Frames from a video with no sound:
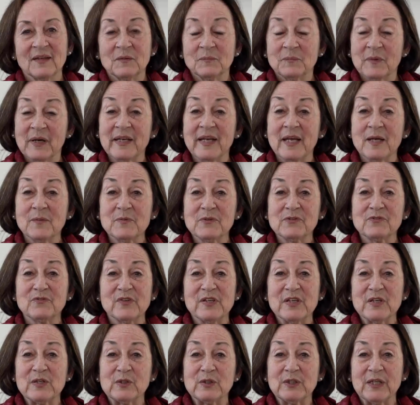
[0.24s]
My name is
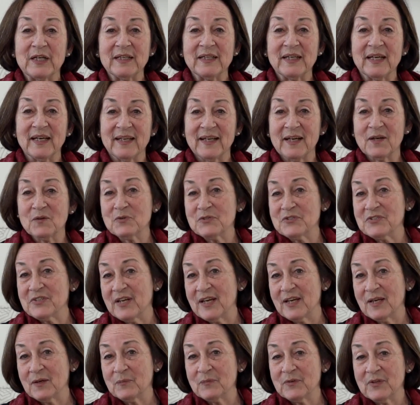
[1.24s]
Viola, and I was
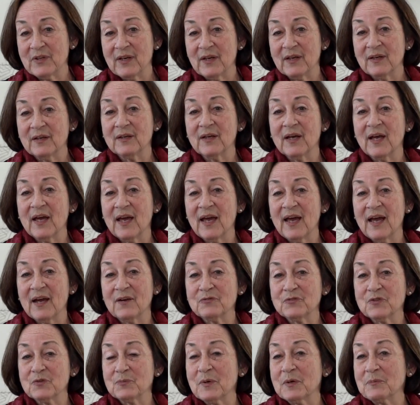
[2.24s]
named
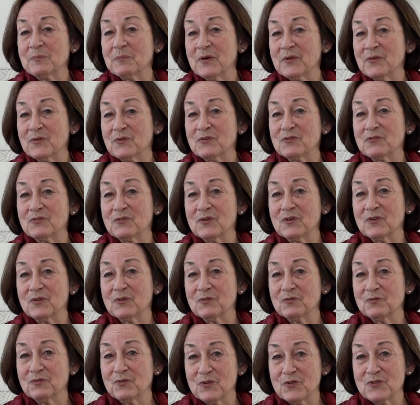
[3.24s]
after my mother's
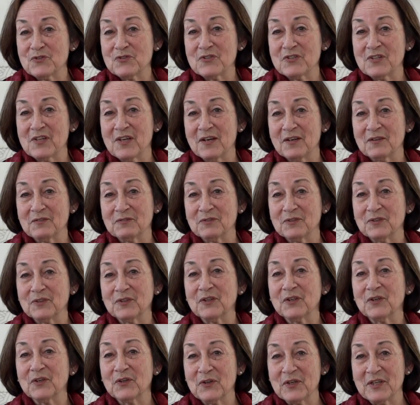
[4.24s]
first love,
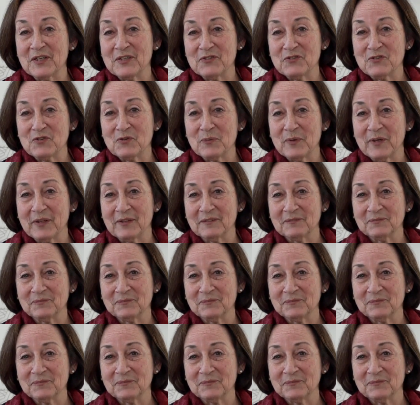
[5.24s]
her instrument.